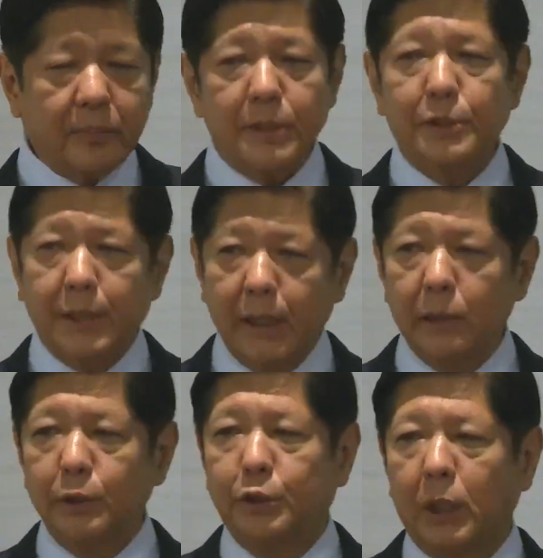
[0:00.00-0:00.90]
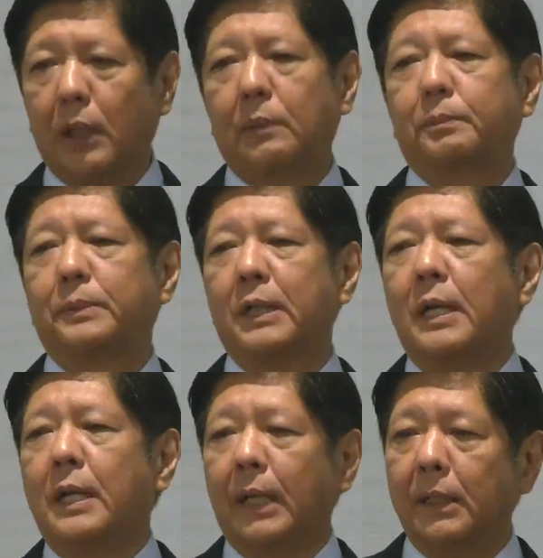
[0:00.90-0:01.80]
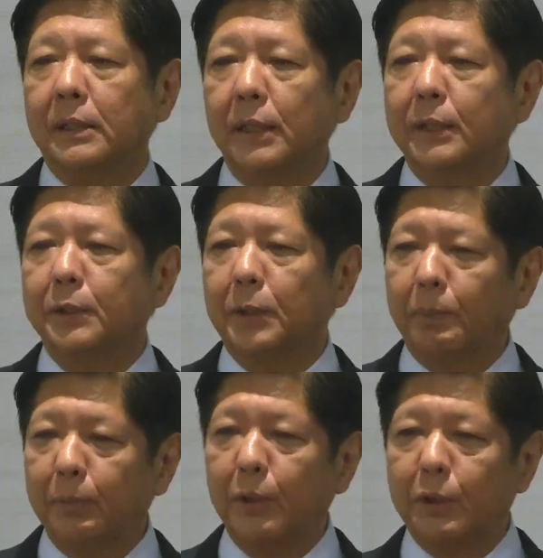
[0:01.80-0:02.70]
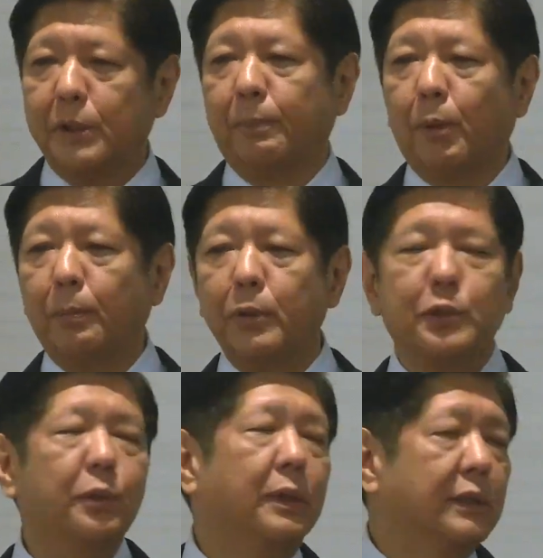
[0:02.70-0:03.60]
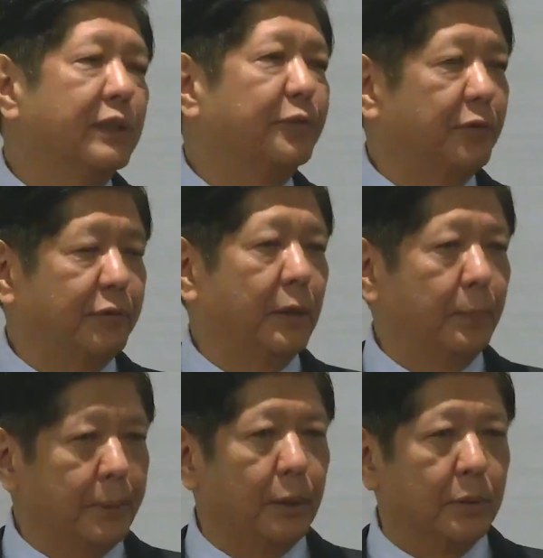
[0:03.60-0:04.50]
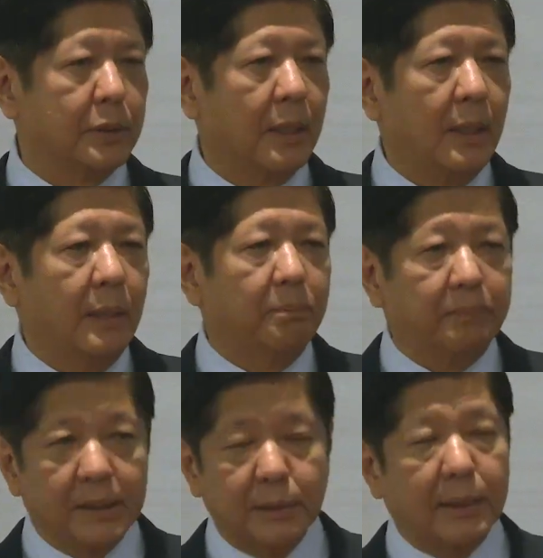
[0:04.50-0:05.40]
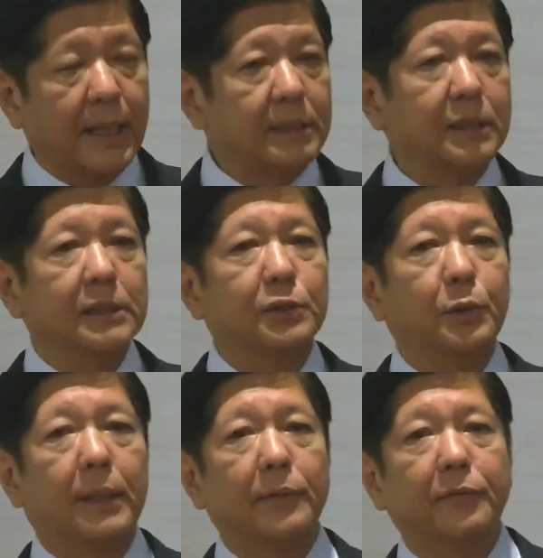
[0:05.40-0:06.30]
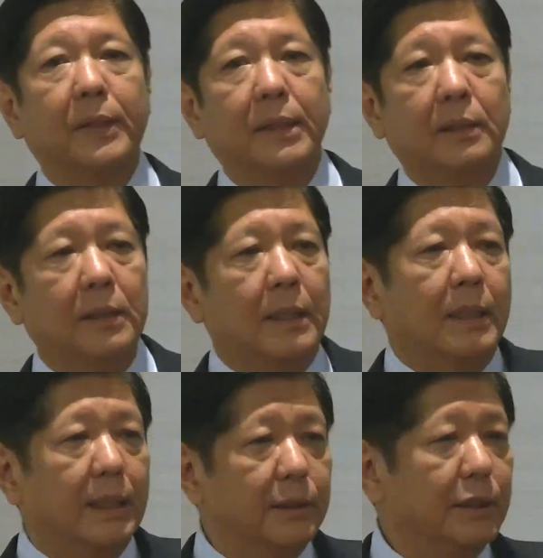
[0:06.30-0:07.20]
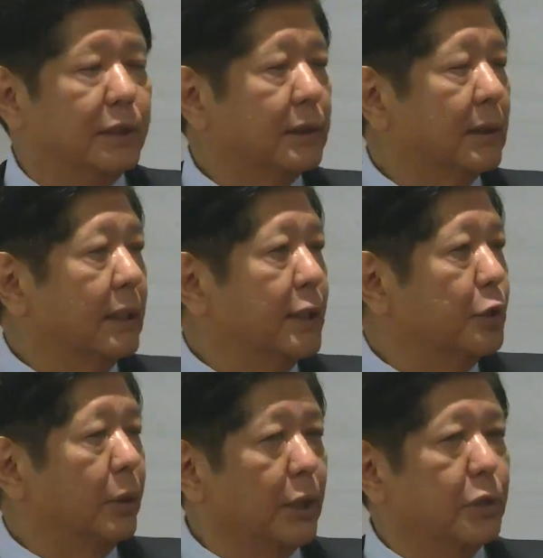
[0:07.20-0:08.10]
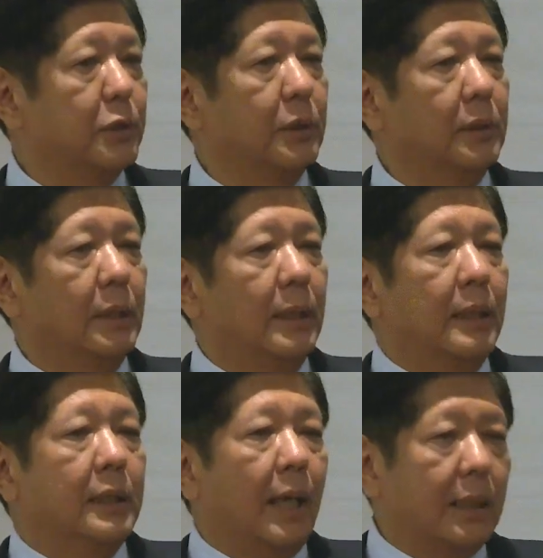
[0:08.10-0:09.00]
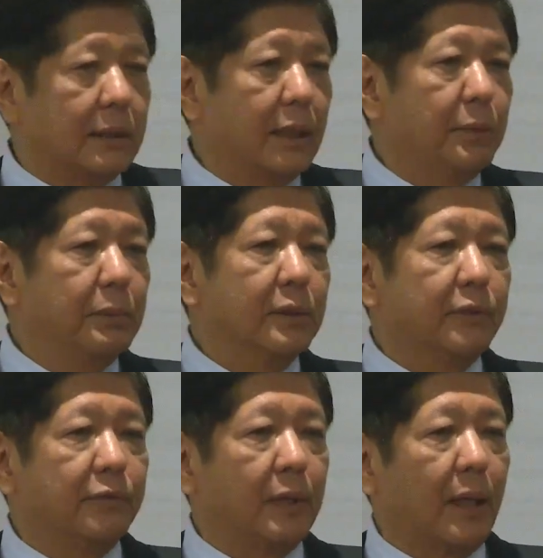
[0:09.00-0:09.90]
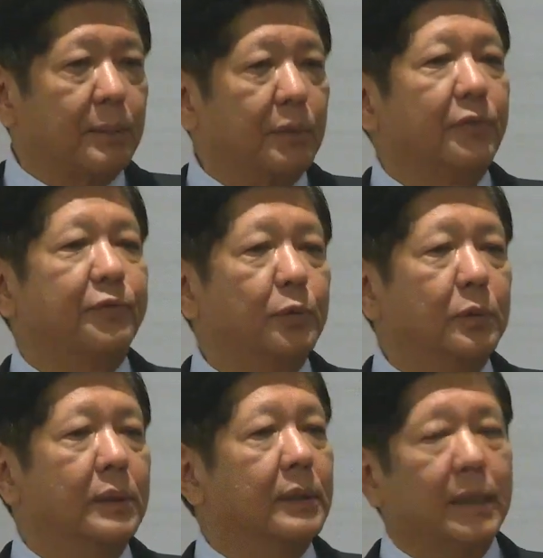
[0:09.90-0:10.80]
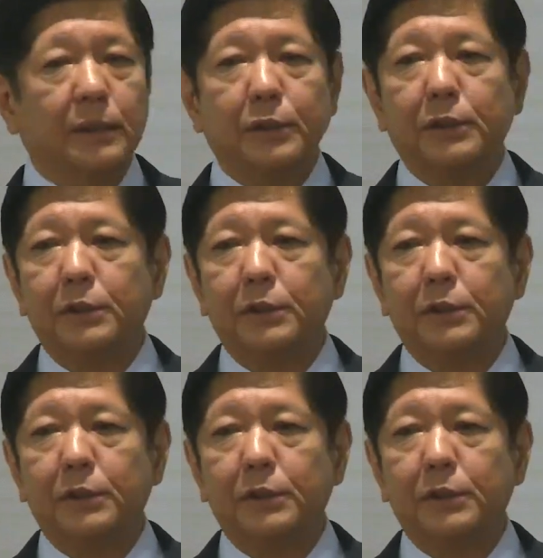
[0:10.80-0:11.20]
skilled jobs and entrepreneurship opportunities for Filipinos, better access to healthcare and digital education, attainment of climate, food, and energy